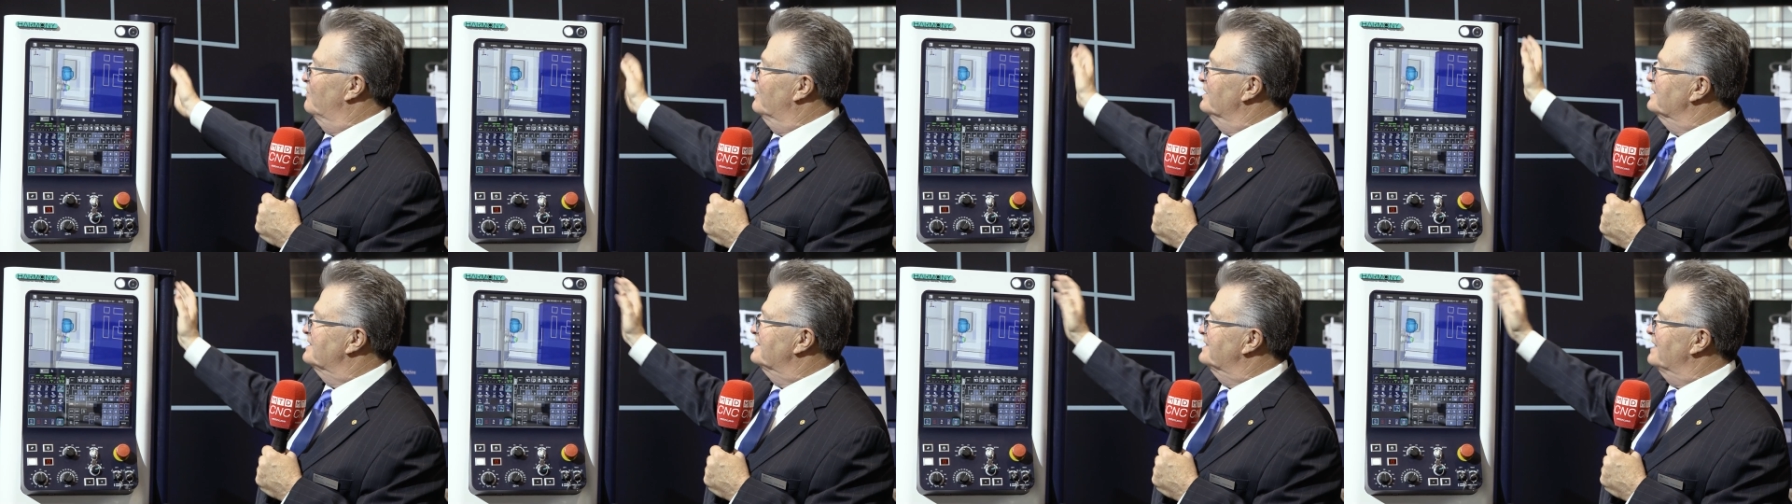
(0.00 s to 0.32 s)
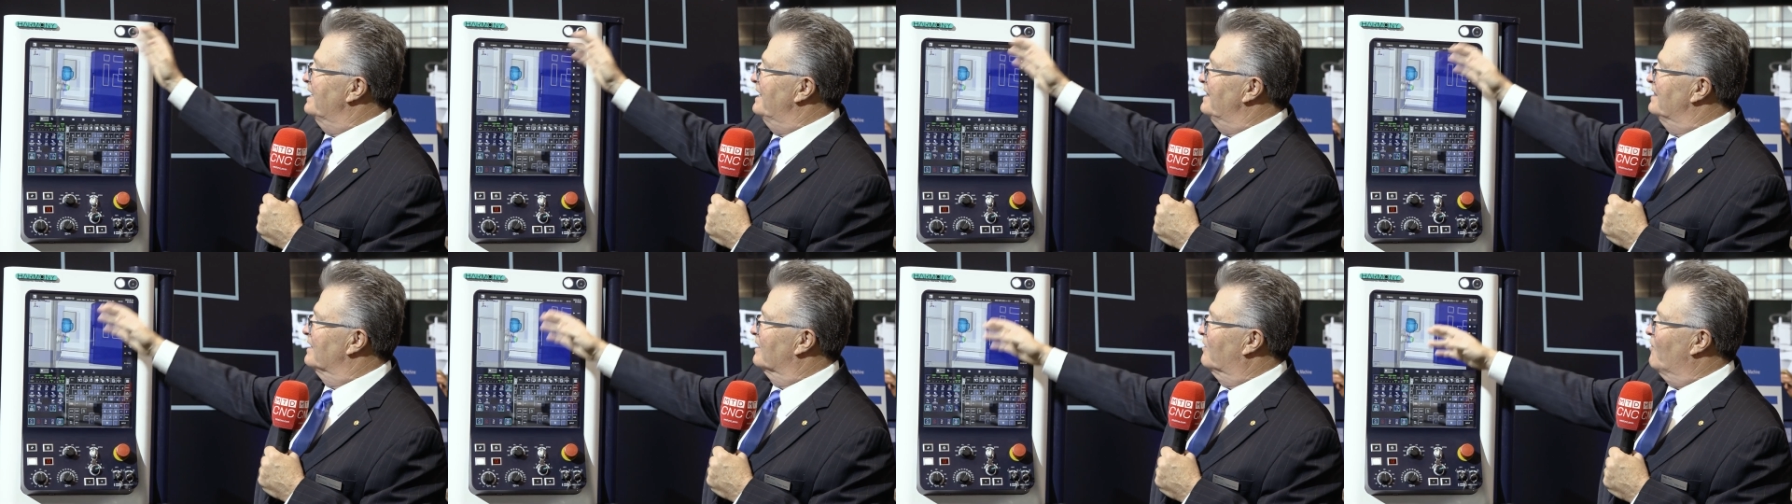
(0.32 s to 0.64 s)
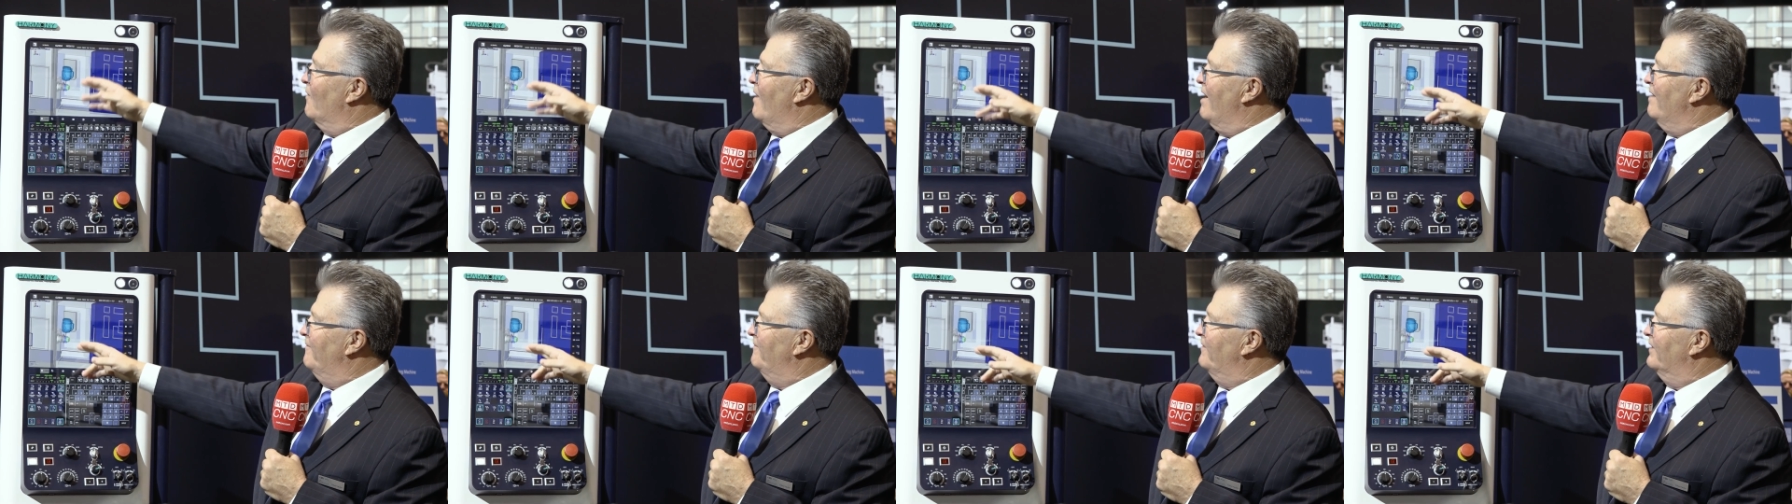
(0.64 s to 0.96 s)
you can see the
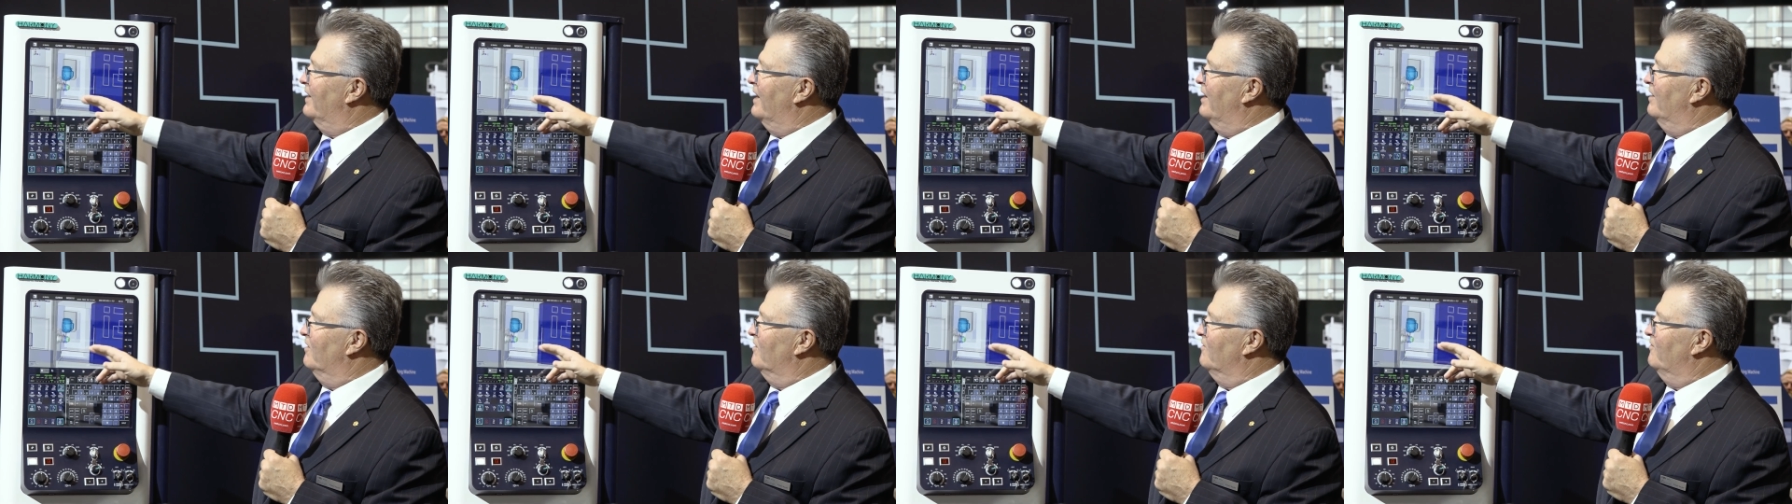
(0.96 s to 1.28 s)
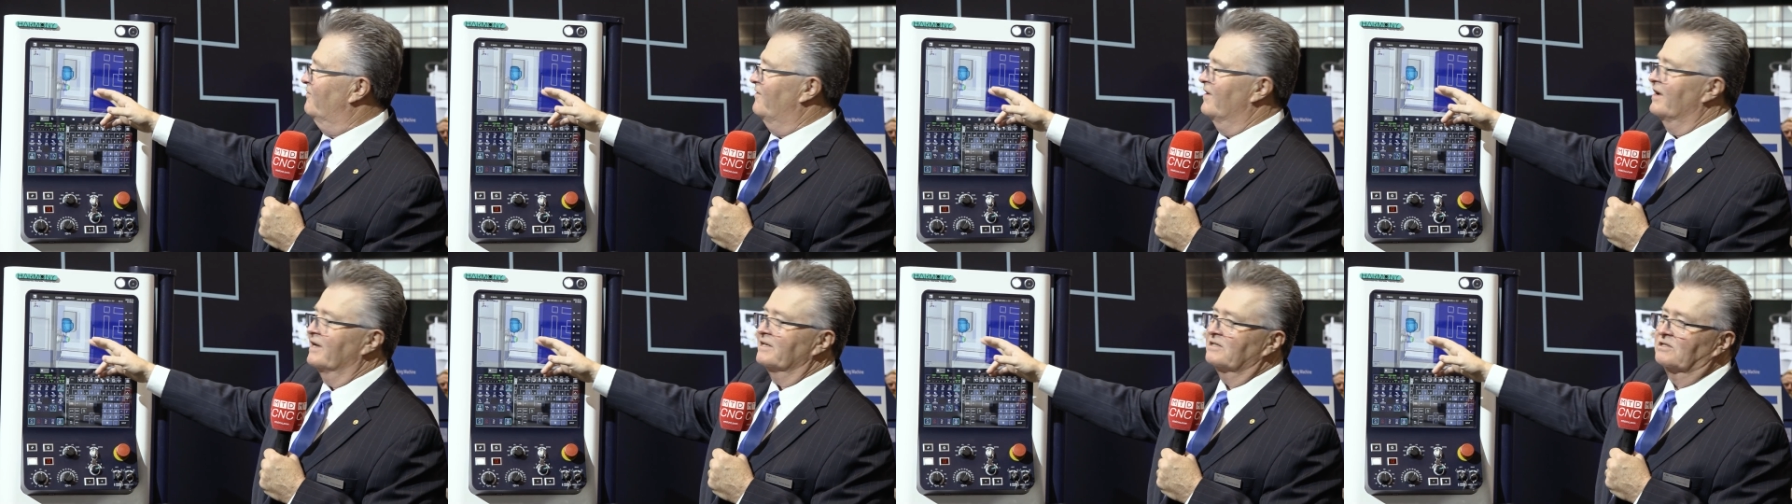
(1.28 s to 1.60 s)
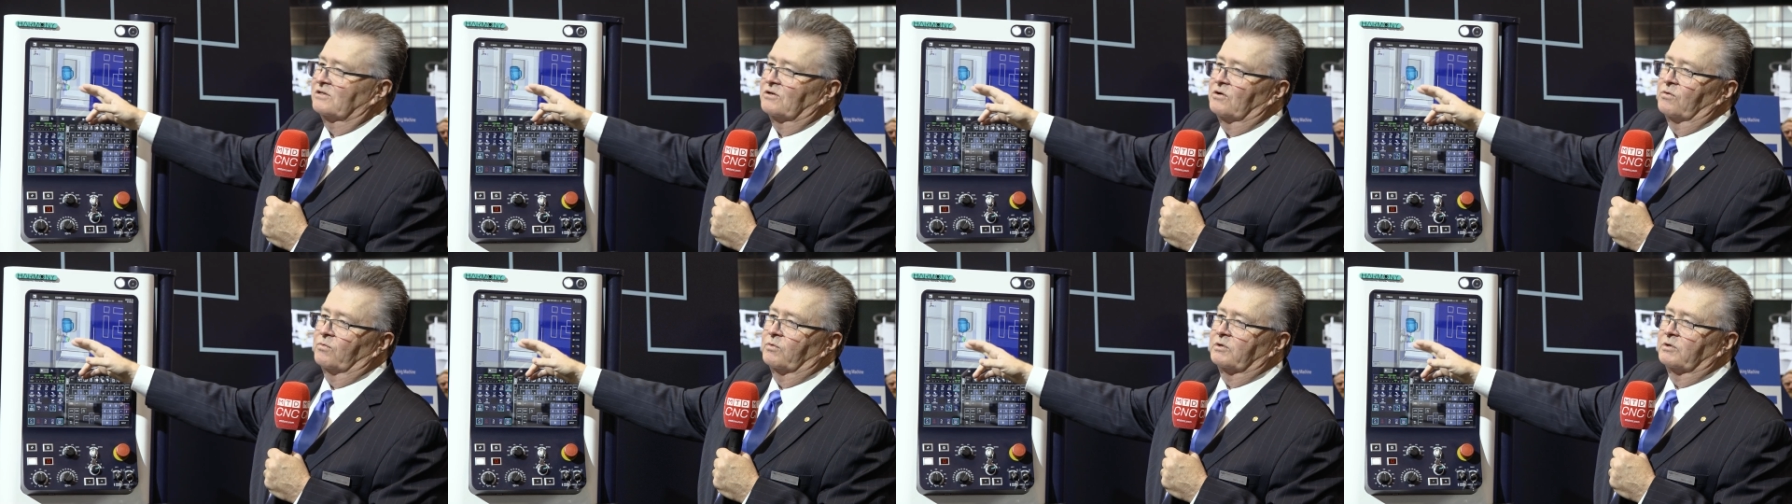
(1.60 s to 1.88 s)
graphic interface.